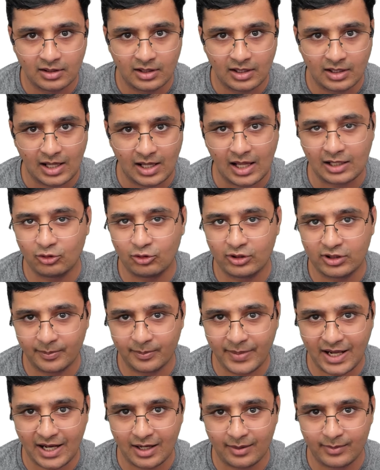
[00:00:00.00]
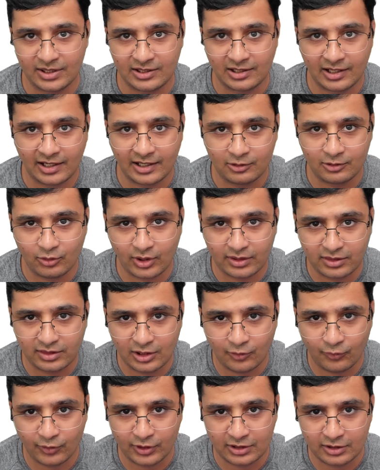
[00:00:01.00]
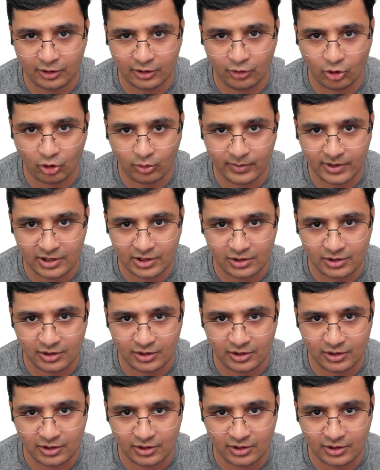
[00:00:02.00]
Actually, it's a parameter, right? You can see over in the documentation